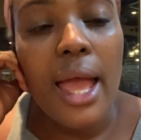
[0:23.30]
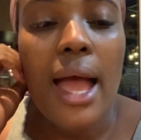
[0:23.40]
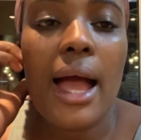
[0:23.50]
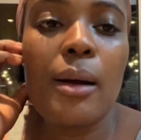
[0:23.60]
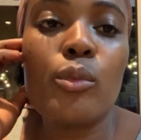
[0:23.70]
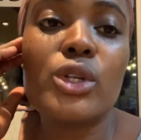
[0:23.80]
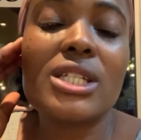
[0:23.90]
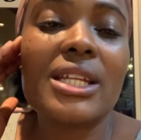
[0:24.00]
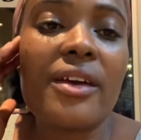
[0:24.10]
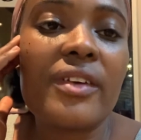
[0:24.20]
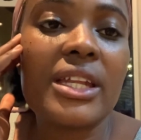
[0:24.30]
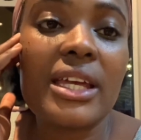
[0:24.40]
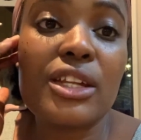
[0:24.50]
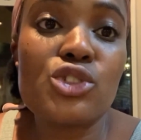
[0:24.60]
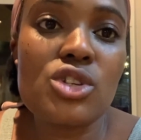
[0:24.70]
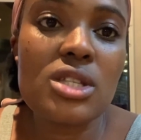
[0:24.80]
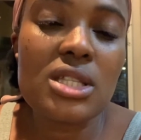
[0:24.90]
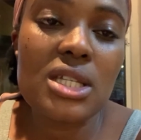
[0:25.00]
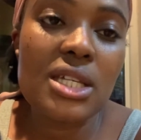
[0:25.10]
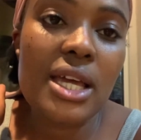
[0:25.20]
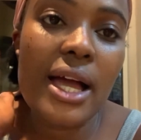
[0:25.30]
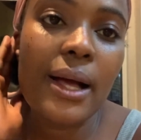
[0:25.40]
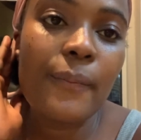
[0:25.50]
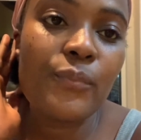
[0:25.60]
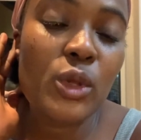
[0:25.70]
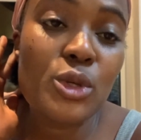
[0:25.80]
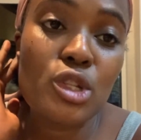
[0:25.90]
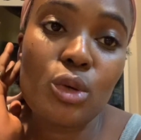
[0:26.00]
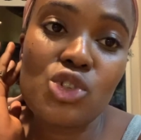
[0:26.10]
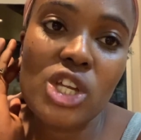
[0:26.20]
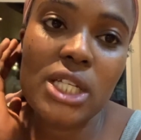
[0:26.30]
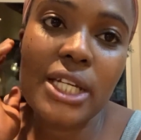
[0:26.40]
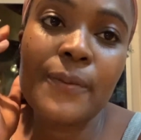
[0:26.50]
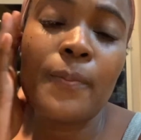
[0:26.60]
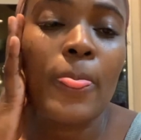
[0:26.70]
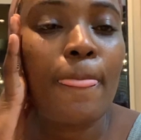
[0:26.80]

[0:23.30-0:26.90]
um, we didn't have any electricity. Um, there was load shedding.